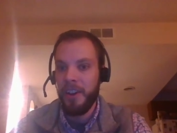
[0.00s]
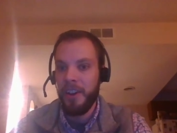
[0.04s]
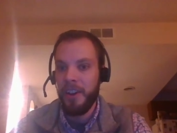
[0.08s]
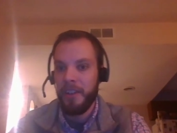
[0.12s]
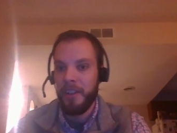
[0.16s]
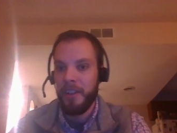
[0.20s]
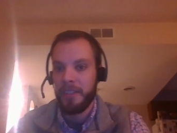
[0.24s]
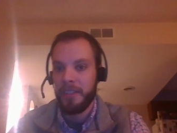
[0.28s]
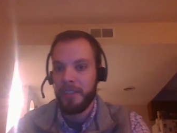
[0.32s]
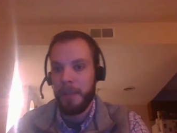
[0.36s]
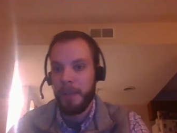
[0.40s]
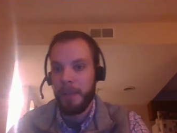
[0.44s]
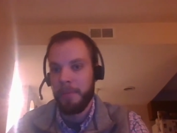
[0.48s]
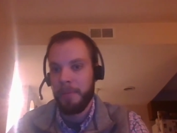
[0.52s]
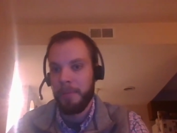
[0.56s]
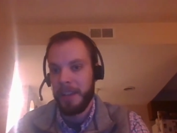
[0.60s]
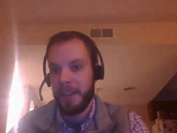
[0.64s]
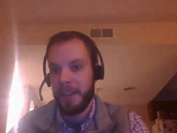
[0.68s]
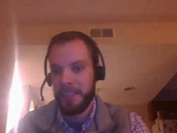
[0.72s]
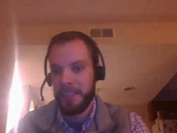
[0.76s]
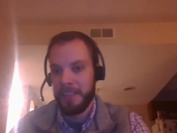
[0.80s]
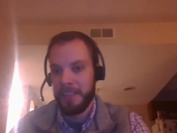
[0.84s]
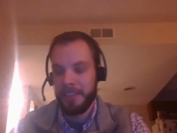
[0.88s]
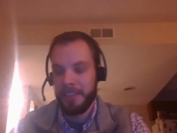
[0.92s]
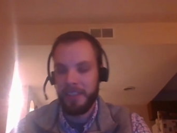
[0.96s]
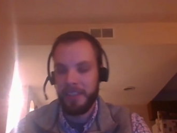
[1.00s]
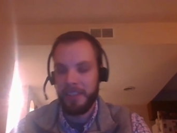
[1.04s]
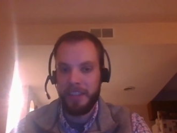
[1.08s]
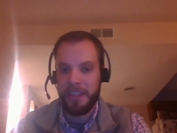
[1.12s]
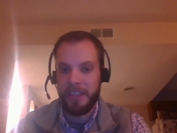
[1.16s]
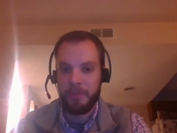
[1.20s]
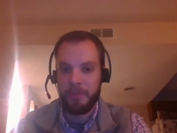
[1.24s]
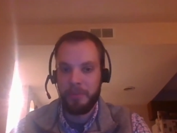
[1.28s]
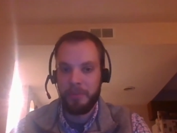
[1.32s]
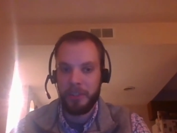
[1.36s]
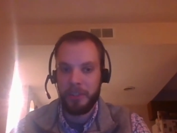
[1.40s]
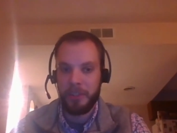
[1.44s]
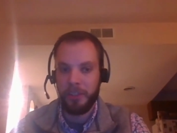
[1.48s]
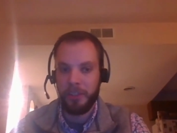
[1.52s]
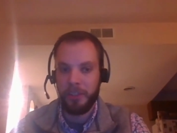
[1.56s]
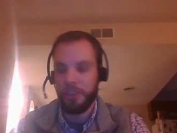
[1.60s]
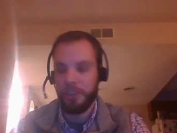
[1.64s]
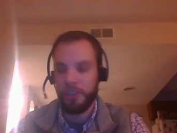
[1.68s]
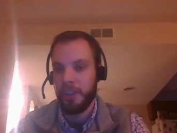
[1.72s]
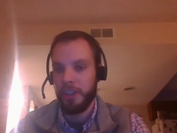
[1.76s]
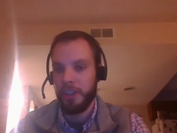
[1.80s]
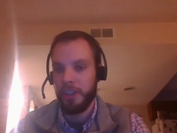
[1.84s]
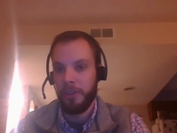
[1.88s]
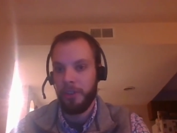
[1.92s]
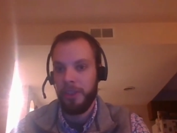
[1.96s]
for example, because it's, it's what's called
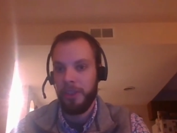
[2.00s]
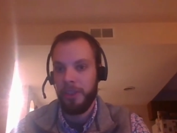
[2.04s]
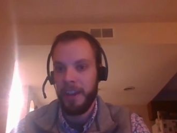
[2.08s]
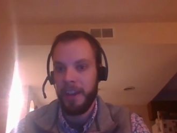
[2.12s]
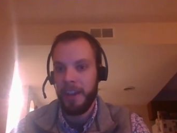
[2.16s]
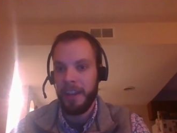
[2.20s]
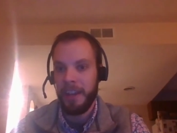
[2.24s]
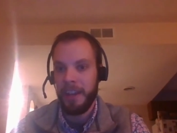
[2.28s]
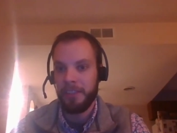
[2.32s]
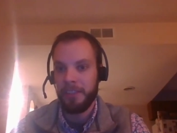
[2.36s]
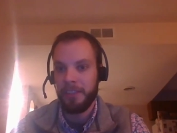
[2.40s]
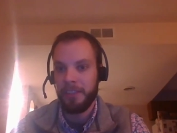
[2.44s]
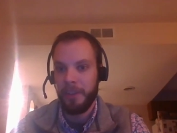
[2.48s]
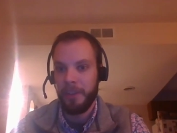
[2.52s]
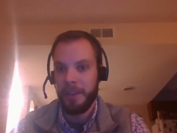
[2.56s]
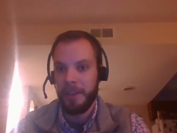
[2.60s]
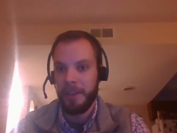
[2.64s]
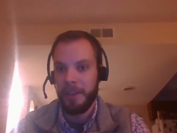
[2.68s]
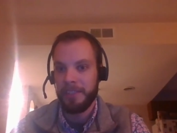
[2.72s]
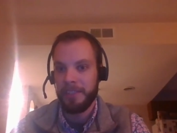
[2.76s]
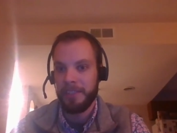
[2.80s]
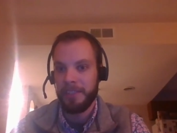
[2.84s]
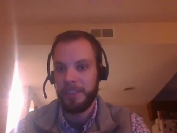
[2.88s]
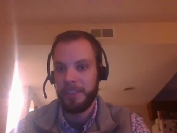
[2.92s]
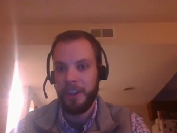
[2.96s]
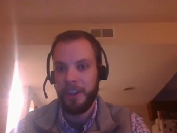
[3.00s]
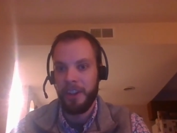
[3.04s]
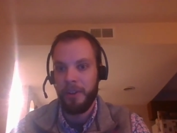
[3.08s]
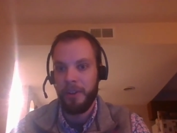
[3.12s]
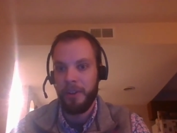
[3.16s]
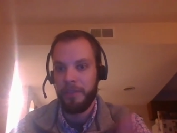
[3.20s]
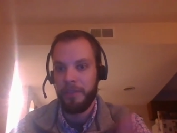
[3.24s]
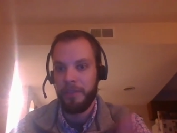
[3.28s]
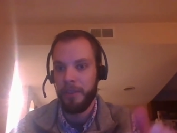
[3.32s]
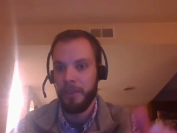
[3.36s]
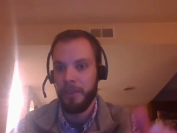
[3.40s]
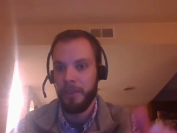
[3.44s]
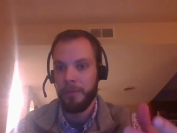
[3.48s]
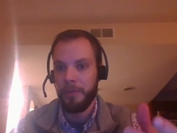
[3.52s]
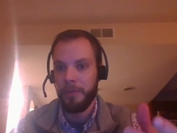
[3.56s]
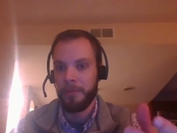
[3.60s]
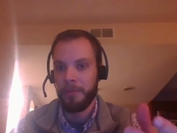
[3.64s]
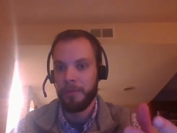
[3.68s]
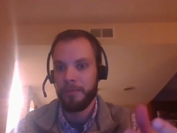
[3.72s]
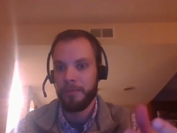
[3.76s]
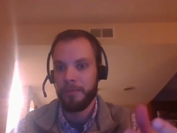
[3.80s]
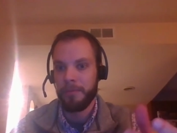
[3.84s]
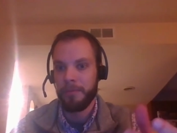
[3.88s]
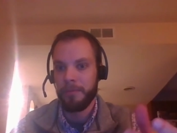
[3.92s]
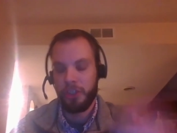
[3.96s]
shear thinning. So it's, you know, if you,
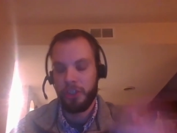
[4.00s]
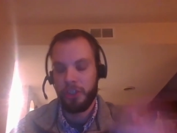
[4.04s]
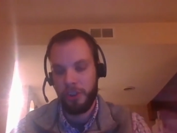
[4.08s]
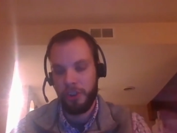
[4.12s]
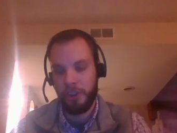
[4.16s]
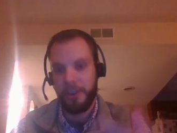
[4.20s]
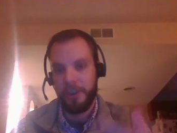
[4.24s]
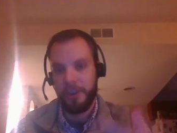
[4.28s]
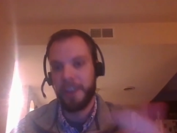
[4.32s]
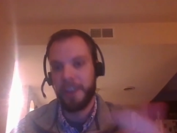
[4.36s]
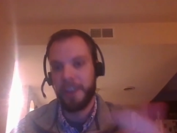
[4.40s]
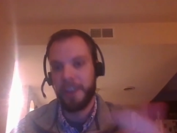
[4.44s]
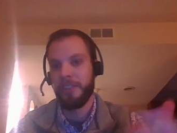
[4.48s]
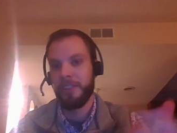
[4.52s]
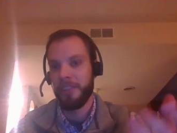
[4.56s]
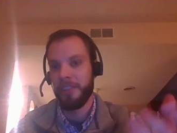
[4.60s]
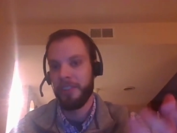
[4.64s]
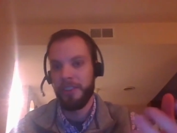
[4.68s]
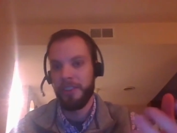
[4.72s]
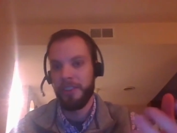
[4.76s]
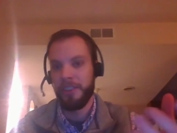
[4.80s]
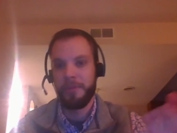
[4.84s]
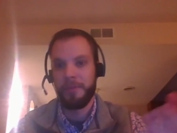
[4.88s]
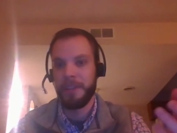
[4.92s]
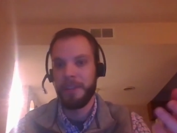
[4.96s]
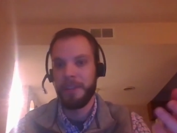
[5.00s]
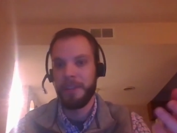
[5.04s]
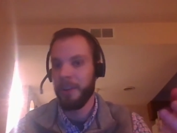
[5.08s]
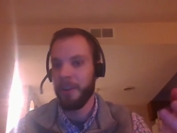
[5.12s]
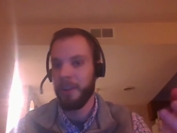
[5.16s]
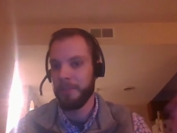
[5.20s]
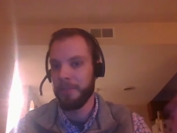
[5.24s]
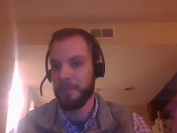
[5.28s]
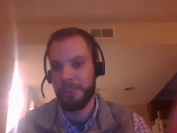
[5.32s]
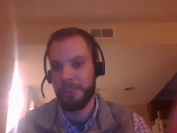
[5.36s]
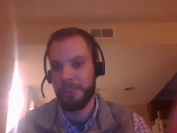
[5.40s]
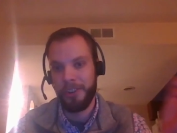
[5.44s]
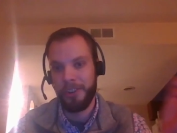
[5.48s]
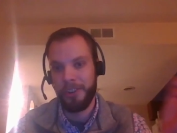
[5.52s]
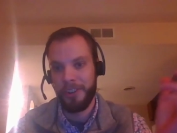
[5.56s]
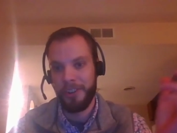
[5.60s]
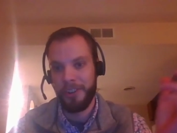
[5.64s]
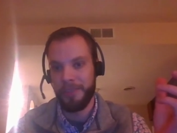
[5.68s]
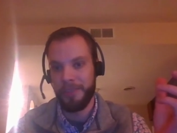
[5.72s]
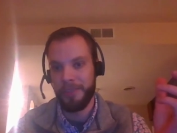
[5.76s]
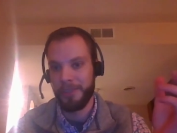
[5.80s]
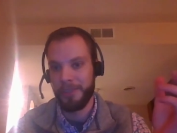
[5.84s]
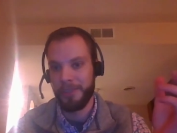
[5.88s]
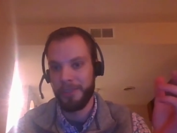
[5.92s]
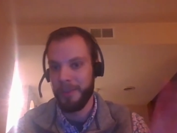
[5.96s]
stir it, or you you know sh- or you
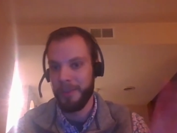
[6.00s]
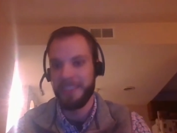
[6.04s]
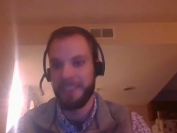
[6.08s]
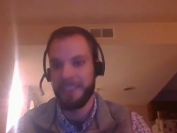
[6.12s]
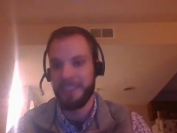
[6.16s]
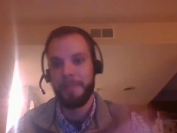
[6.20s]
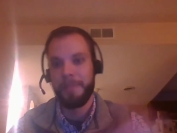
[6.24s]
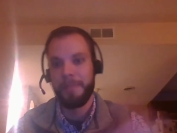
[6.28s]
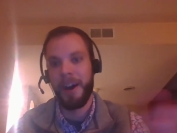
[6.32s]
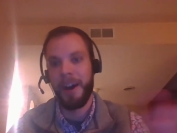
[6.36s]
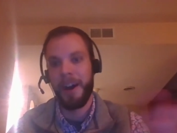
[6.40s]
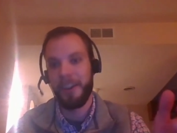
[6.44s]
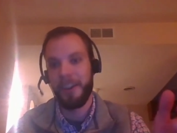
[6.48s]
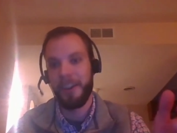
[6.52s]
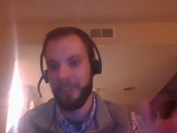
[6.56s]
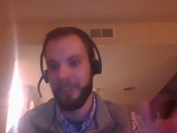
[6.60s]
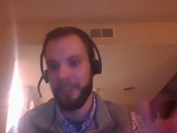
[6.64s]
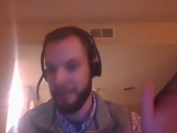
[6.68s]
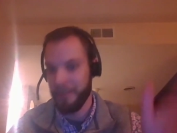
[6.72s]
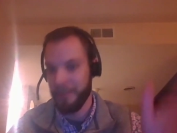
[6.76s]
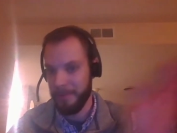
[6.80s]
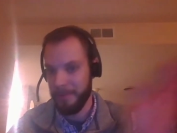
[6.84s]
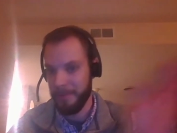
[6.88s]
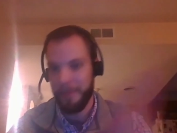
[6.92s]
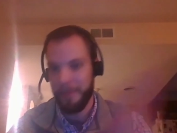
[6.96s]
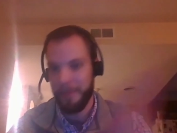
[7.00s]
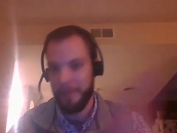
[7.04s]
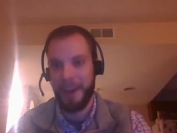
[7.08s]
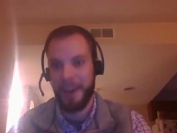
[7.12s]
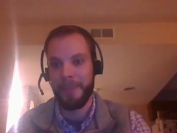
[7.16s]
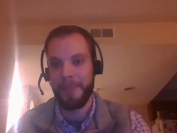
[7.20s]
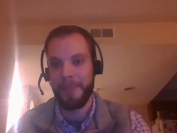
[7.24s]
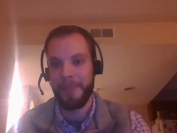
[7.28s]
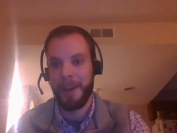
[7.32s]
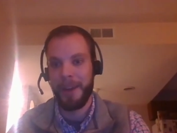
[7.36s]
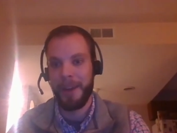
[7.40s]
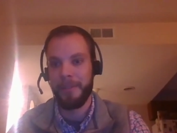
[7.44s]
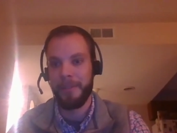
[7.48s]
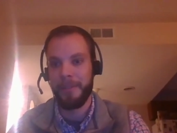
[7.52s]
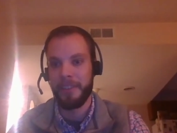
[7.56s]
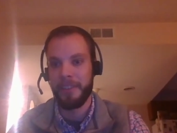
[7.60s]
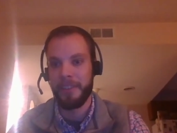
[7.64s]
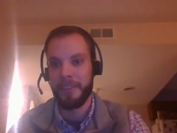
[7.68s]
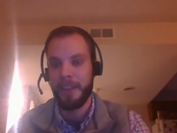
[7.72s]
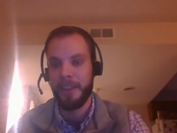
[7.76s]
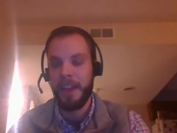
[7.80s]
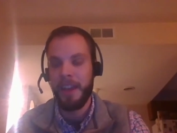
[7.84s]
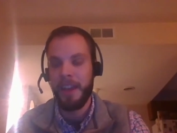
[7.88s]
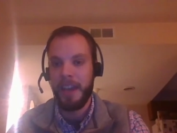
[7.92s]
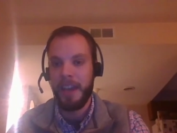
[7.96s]
squeeze the bottle, or, or pound the bottom of it,
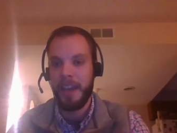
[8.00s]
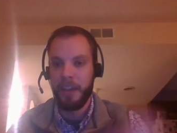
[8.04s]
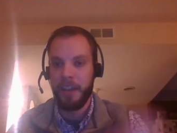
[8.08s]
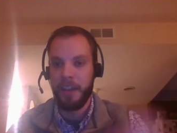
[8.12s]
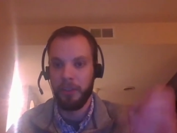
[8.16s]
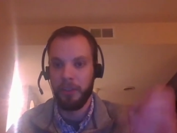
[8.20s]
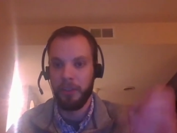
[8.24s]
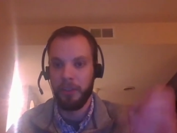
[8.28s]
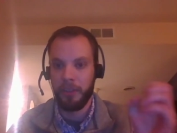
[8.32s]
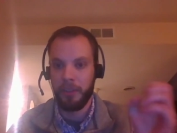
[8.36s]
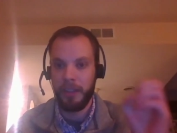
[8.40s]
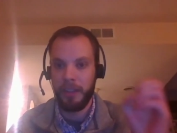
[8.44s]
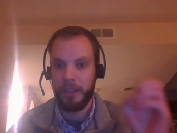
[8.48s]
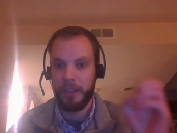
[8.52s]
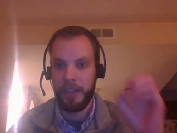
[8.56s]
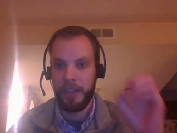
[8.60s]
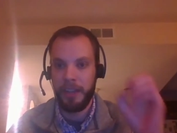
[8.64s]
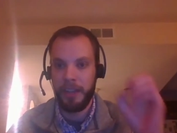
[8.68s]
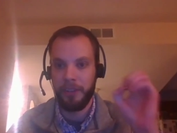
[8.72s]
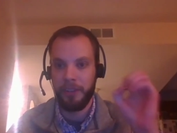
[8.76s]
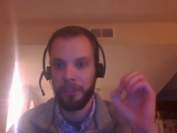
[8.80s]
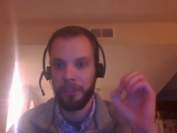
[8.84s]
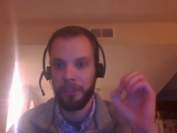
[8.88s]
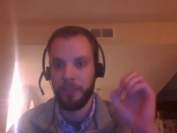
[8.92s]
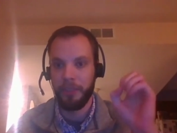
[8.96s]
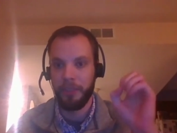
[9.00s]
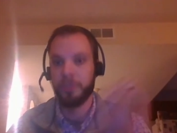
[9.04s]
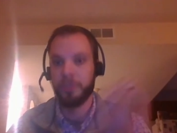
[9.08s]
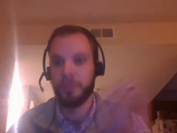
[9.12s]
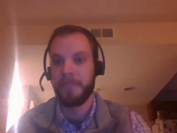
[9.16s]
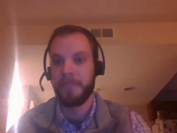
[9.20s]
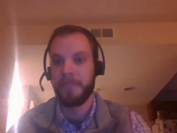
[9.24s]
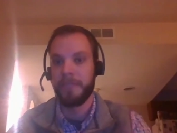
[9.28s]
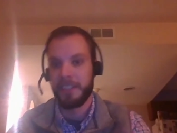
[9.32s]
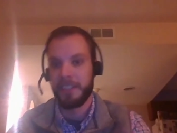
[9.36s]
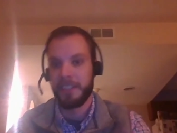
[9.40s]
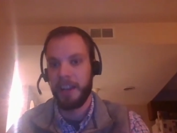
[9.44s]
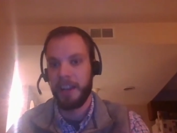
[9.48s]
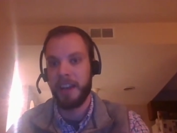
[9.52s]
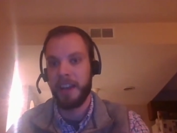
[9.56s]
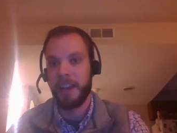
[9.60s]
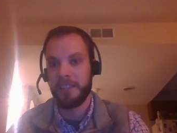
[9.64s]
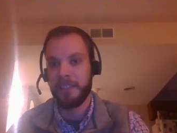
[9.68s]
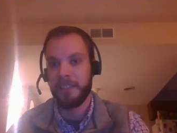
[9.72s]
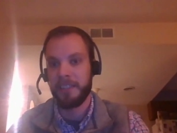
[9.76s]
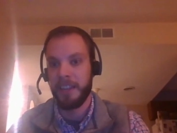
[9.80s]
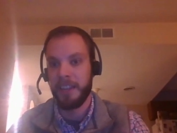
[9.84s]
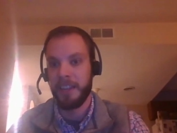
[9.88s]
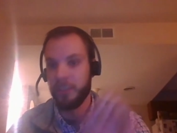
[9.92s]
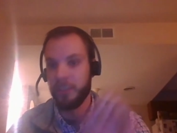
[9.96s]
it'll it'll lose
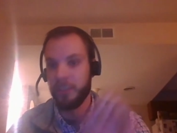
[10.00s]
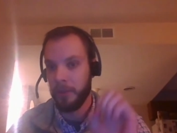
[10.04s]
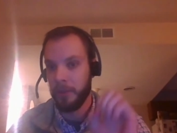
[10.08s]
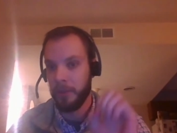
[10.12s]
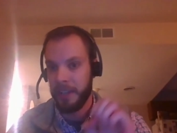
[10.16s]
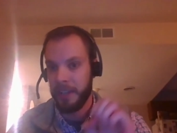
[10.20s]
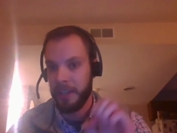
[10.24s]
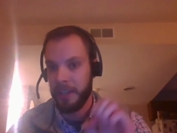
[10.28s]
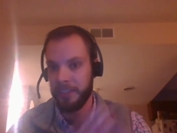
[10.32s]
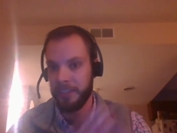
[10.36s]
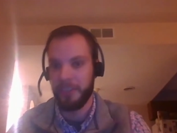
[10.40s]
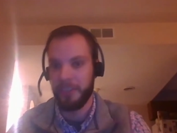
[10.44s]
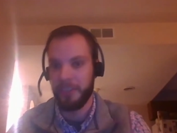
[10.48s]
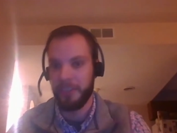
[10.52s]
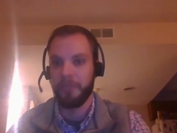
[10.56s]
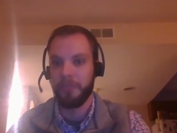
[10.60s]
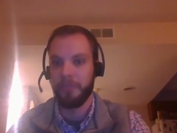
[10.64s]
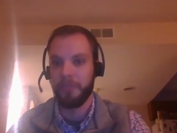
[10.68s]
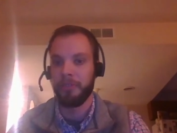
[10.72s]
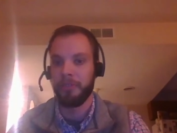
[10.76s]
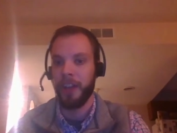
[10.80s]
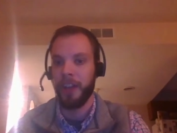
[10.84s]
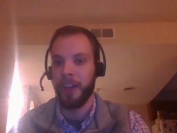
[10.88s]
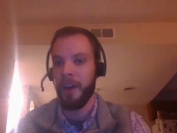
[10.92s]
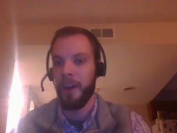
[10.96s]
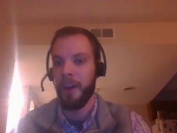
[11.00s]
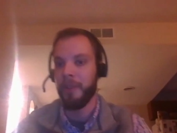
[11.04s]
viscosity, so it can still flow.